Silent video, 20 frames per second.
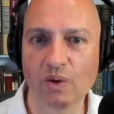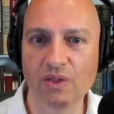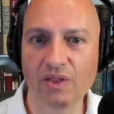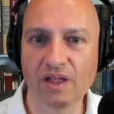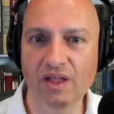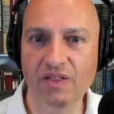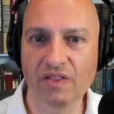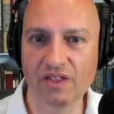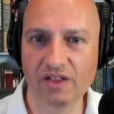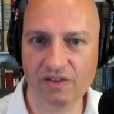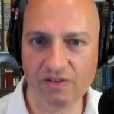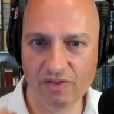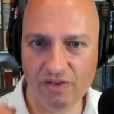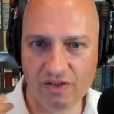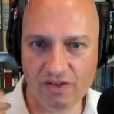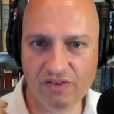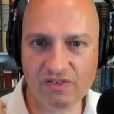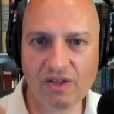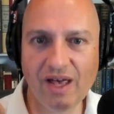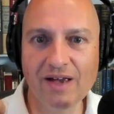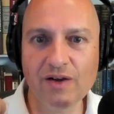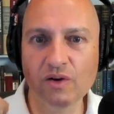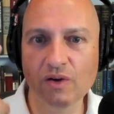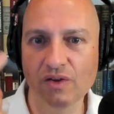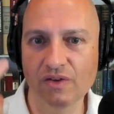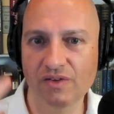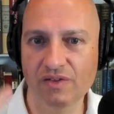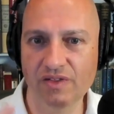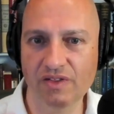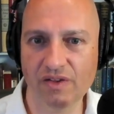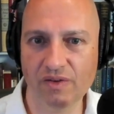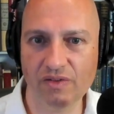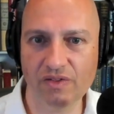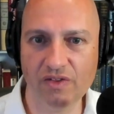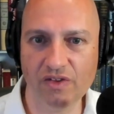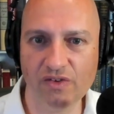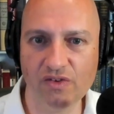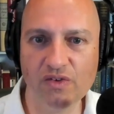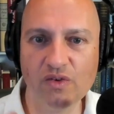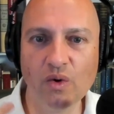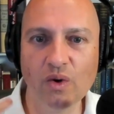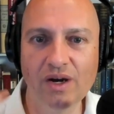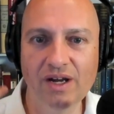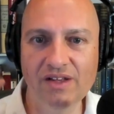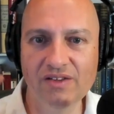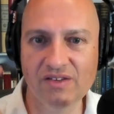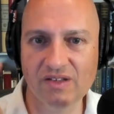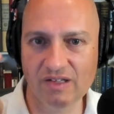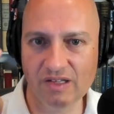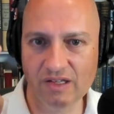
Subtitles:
the cycle, the stories and